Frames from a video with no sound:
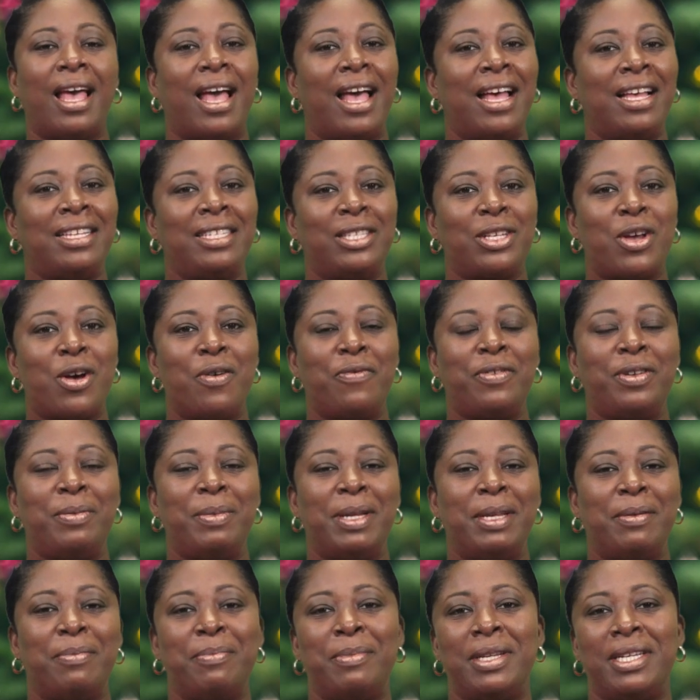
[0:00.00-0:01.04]
As
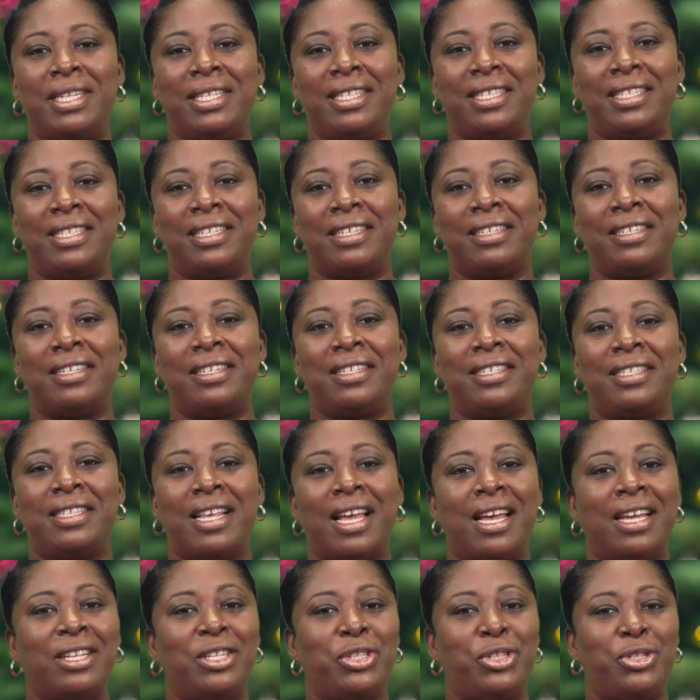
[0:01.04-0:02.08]
government ministers
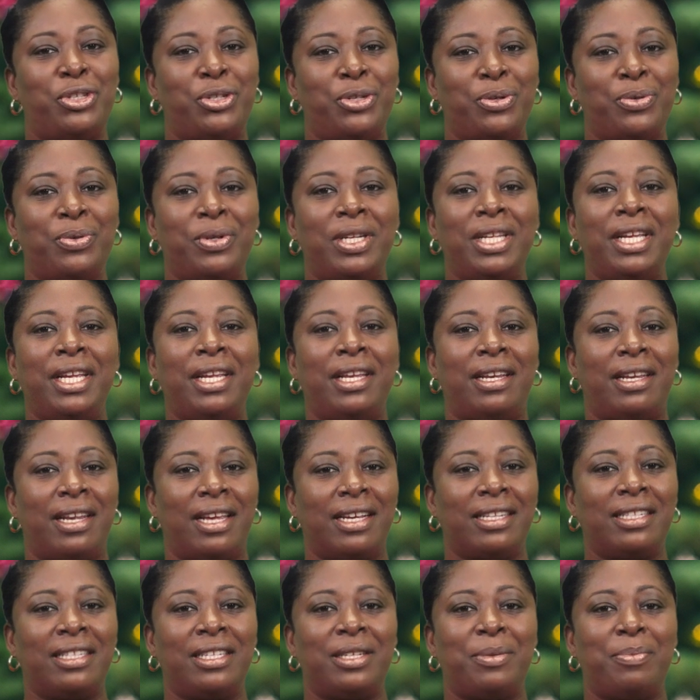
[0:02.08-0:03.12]
and duly
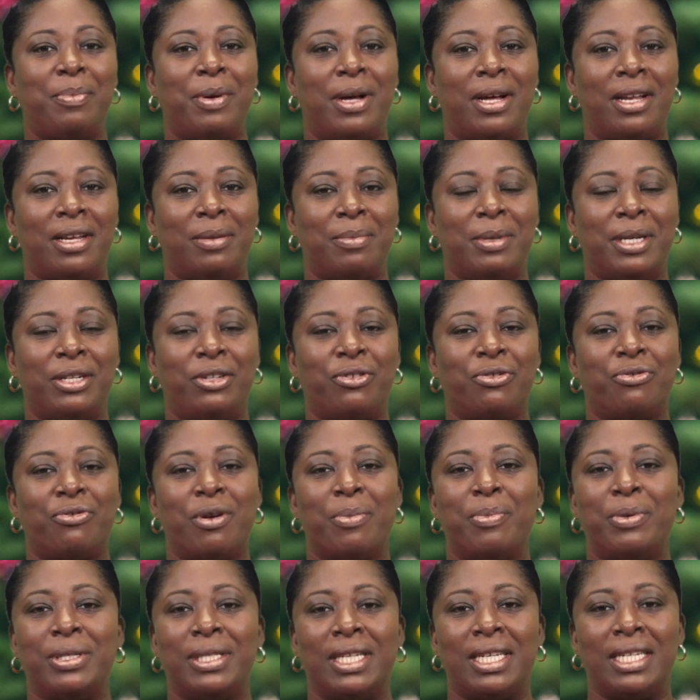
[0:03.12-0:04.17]
elected parliamentary
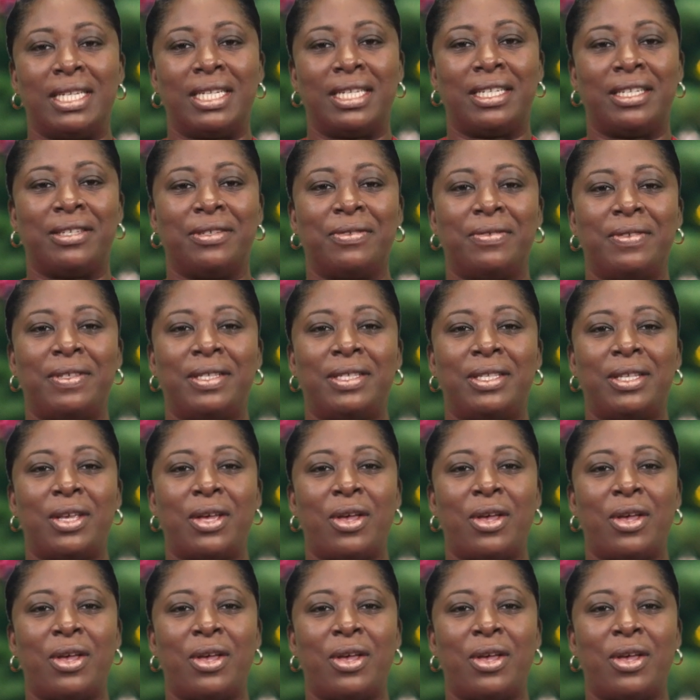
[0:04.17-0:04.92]
representatives,